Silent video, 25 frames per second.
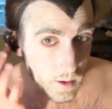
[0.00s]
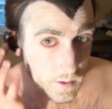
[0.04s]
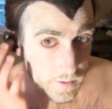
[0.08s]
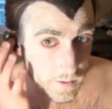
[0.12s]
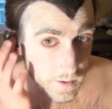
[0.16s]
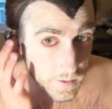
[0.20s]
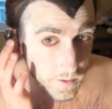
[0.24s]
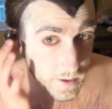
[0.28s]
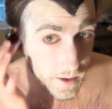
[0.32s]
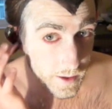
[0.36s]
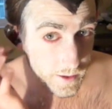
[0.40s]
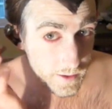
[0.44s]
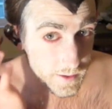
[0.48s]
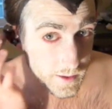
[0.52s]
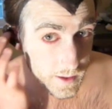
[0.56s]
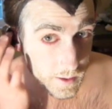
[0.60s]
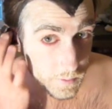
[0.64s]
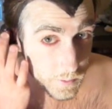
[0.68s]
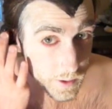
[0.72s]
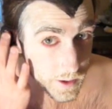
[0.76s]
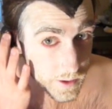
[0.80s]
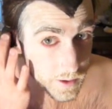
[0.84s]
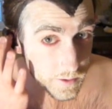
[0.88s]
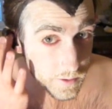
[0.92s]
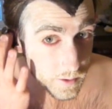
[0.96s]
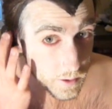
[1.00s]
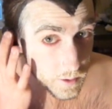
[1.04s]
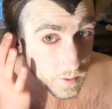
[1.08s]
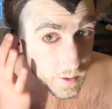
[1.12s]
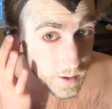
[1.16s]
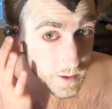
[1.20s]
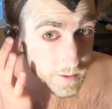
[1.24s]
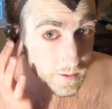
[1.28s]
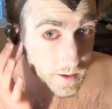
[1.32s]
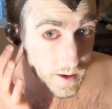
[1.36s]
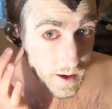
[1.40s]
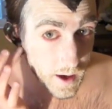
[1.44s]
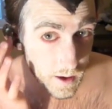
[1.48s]
So the next thing we're going to do
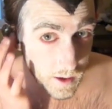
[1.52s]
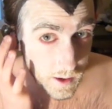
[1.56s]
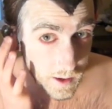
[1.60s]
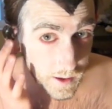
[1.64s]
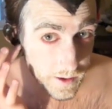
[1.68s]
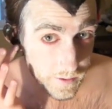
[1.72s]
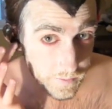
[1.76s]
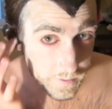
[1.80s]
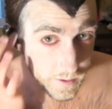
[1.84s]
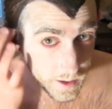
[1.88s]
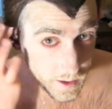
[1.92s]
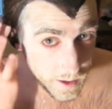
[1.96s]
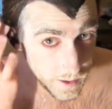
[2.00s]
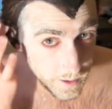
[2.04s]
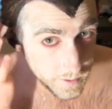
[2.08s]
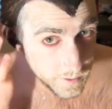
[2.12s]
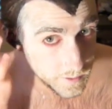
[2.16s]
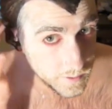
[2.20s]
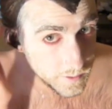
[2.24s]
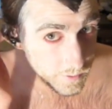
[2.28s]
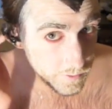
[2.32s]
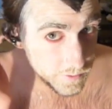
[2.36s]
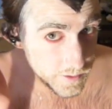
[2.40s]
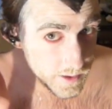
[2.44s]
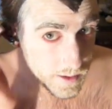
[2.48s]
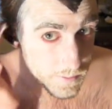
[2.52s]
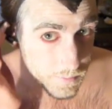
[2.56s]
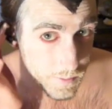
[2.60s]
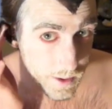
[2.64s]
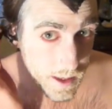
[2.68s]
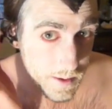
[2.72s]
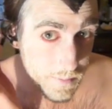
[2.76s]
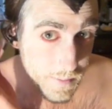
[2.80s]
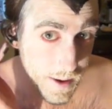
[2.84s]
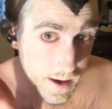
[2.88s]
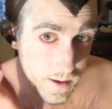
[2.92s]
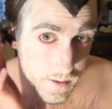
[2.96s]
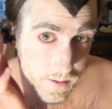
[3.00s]
is colour in the ears, because obviously Mickey
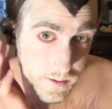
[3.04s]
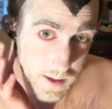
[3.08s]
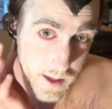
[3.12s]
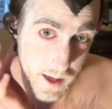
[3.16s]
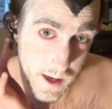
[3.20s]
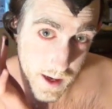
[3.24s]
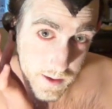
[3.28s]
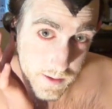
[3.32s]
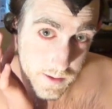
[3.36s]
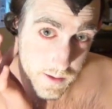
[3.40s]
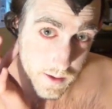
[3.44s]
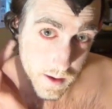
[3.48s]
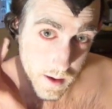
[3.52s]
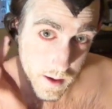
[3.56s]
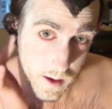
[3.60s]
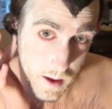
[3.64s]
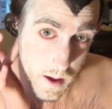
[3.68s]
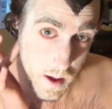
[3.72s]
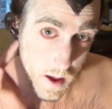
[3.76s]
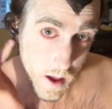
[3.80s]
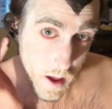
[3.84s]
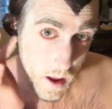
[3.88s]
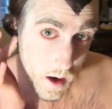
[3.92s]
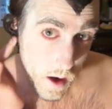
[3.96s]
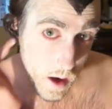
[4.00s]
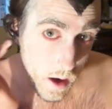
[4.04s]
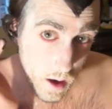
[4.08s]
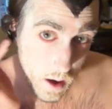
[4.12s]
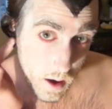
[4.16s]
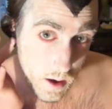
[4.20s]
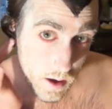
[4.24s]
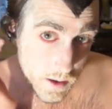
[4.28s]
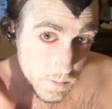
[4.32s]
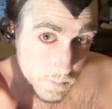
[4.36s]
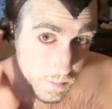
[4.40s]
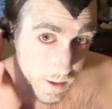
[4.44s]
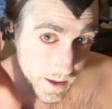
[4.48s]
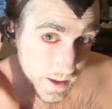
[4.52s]
Mouse has
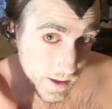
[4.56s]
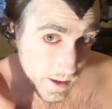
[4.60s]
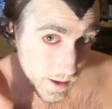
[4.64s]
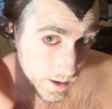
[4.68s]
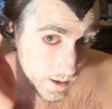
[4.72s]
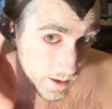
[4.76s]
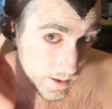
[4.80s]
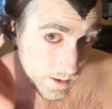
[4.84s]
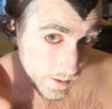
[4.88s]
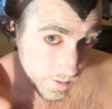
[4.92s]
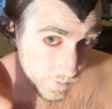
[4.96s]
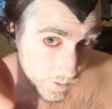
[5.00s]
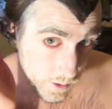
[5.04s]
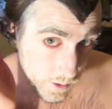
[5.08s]
large black ears. If